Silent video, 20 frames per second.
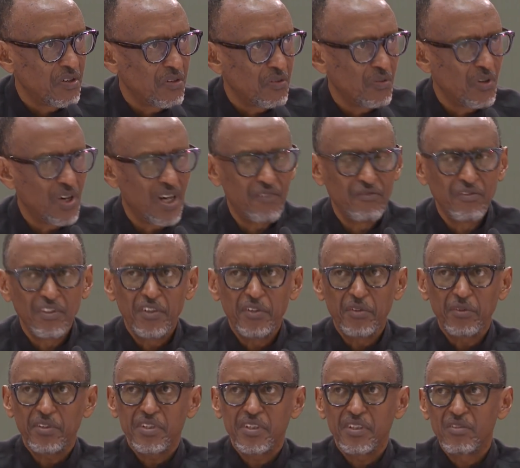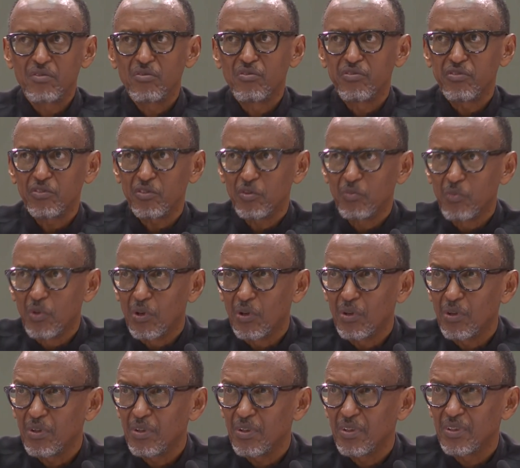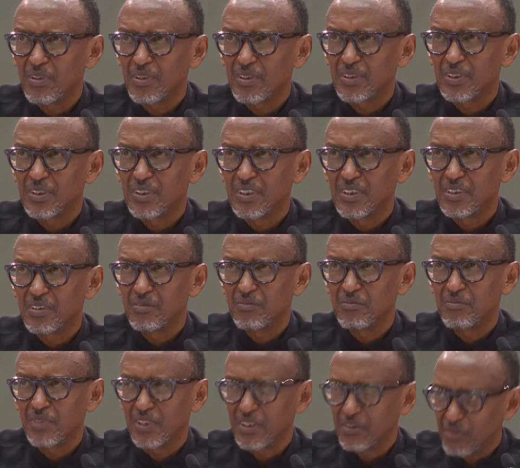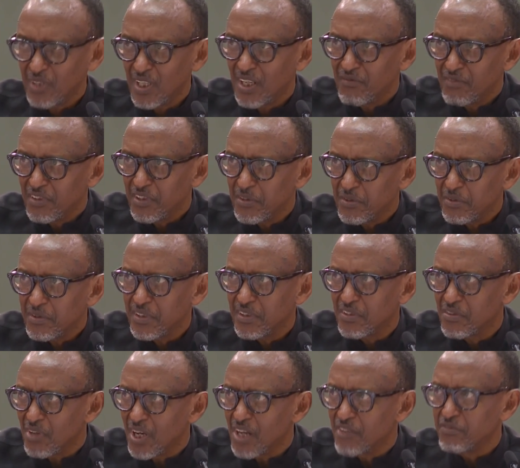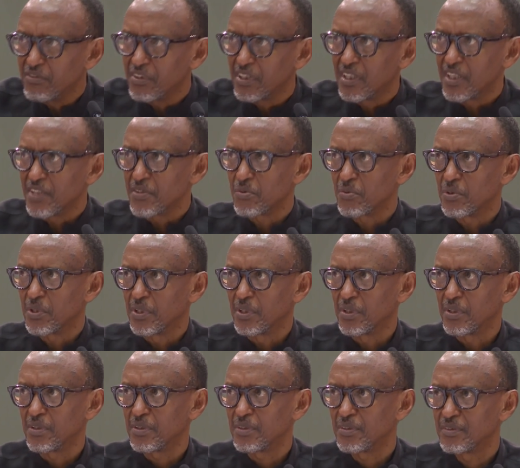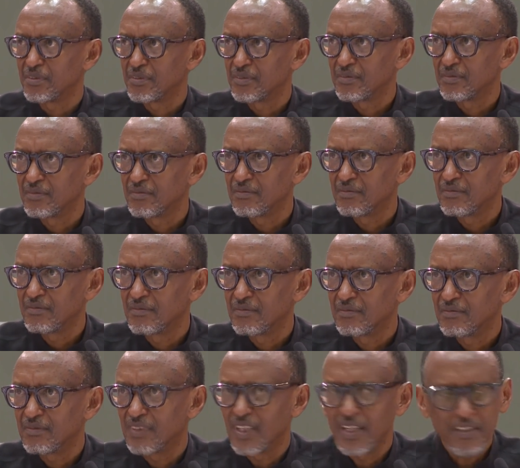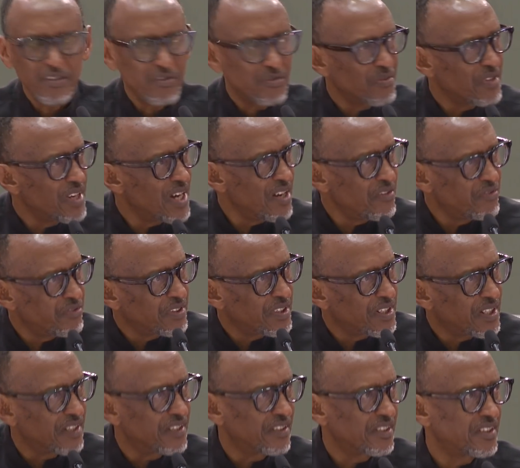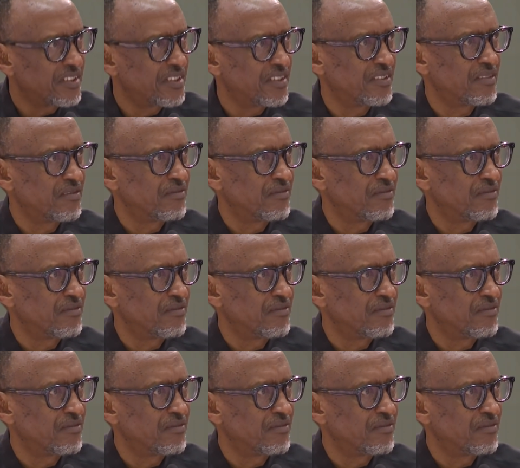we have a duty to football, but we have a duty to Africa as well, and to the Africans.